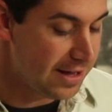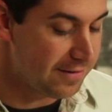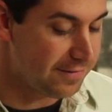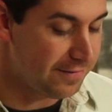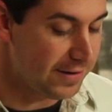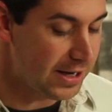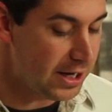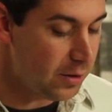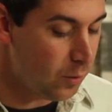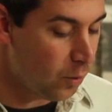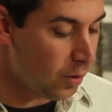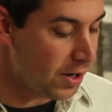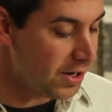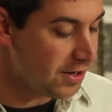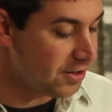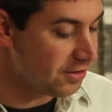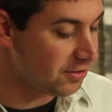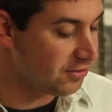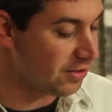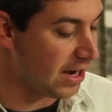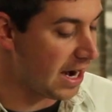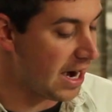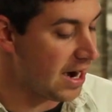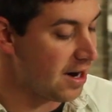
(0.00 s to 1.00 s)
"If anyone
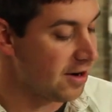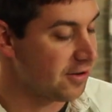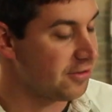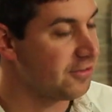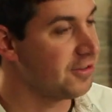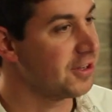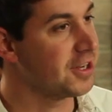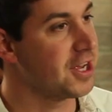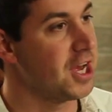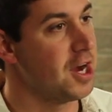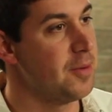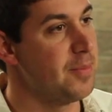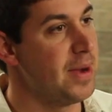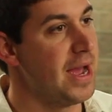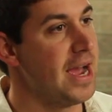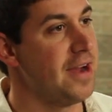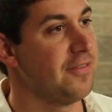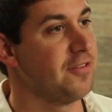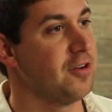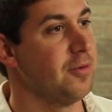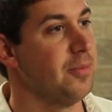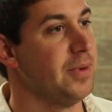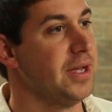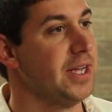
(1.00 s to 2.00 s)
desires to come
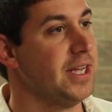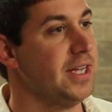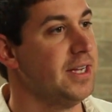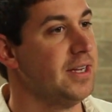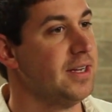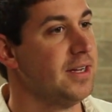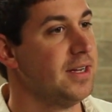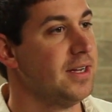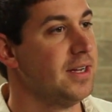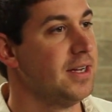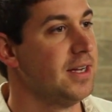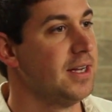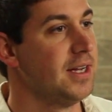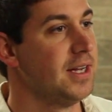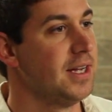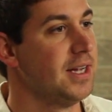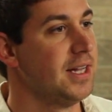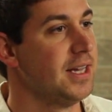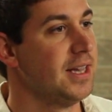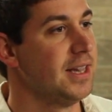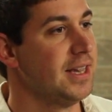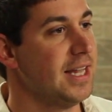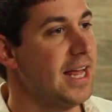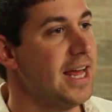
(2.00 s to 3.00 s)
after me,
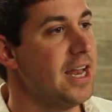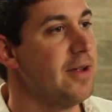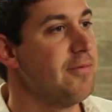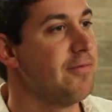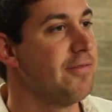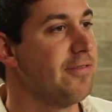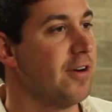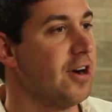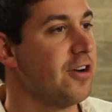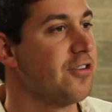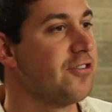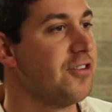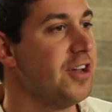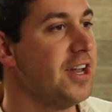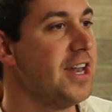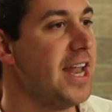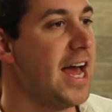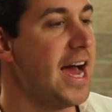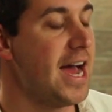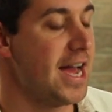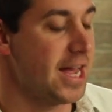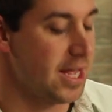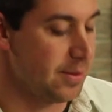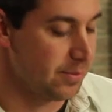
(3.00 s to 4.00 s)
let him first
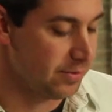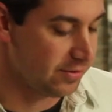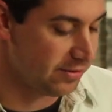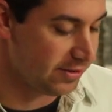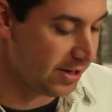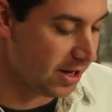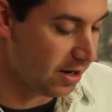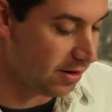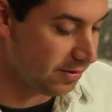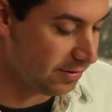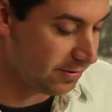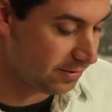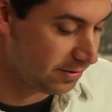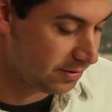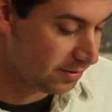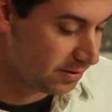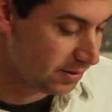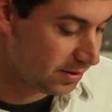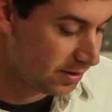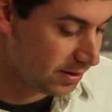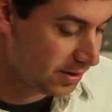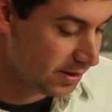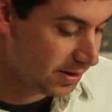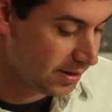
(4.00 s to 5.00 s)
deny himself,
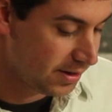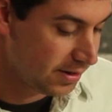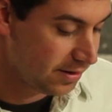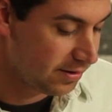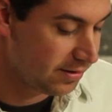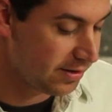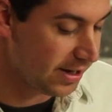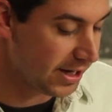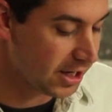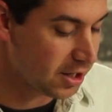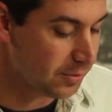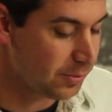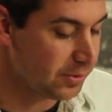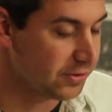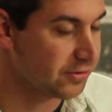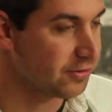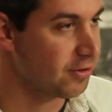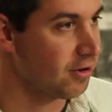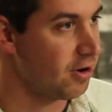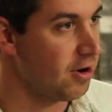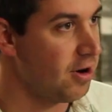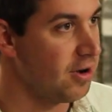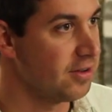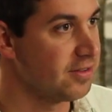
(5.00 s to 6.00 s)
take up his
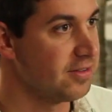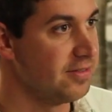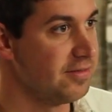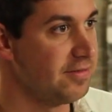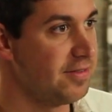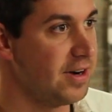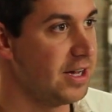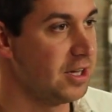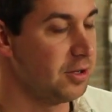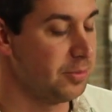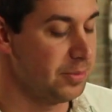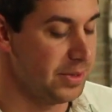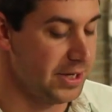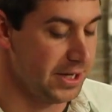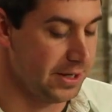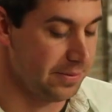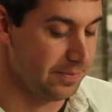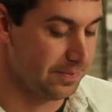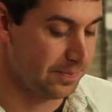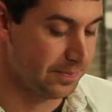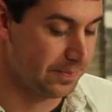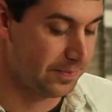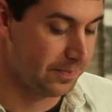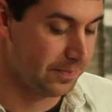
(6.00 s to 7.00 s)
cross, and follow me.